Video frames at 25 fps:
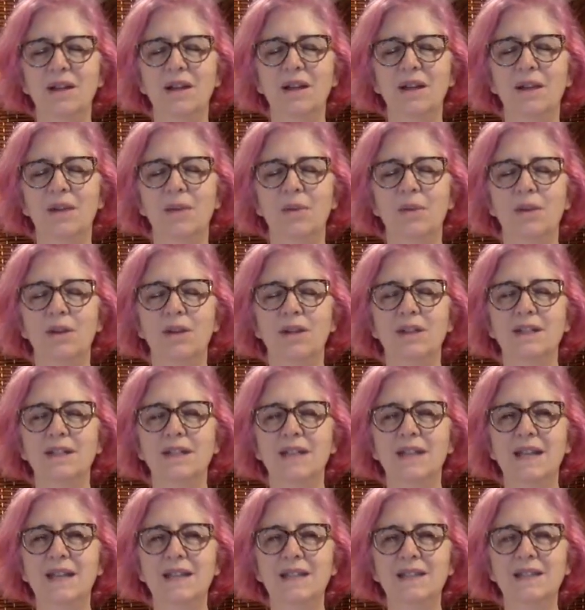We're
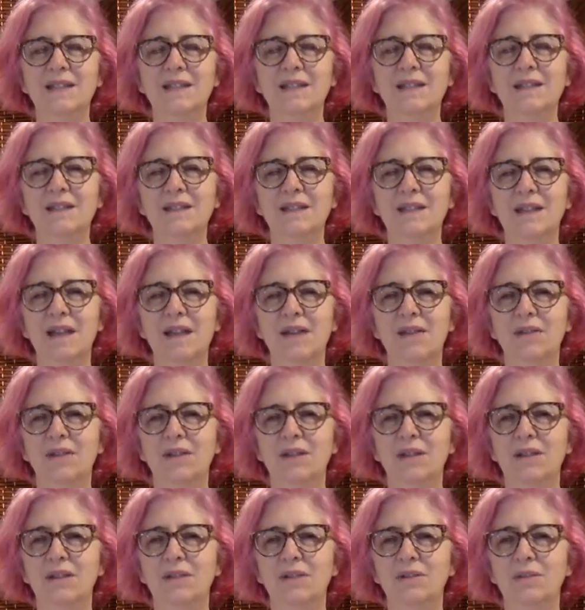condensing it down
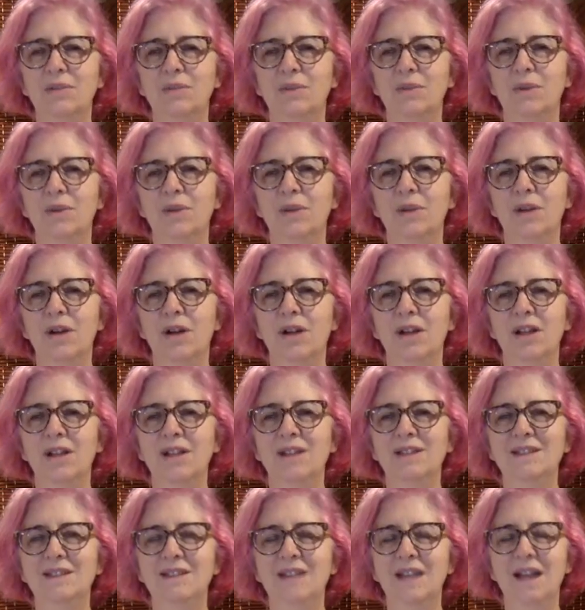into what we call a
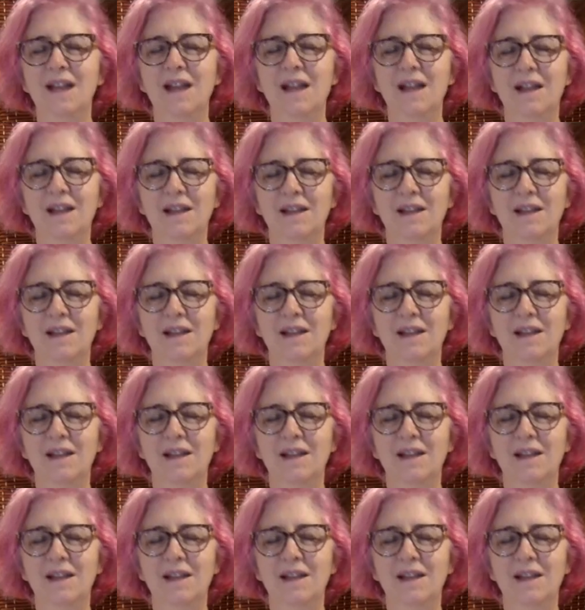dan,